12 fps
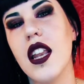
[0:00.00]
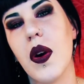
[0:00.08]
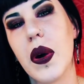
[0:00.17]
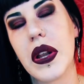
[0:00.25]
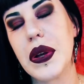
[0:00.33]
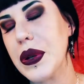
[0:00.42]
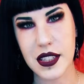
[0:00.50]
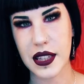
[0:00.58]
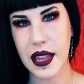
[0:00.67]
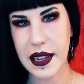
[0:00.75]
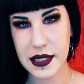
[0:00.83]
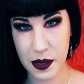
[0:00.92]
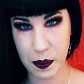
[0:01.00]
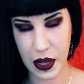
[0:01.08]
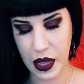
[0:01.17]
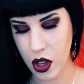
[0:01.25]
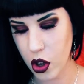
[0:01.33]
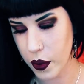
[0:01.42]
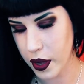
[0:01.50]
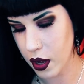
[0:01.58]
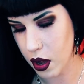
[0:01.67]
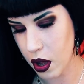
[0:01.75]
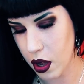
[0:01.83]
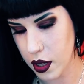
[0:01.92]
No, I don't. So that's been going
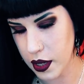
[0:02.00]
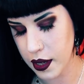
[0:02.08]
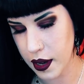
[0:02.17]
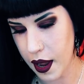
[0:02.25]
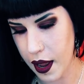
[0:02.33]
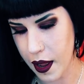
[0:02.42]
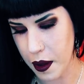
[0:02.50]
on.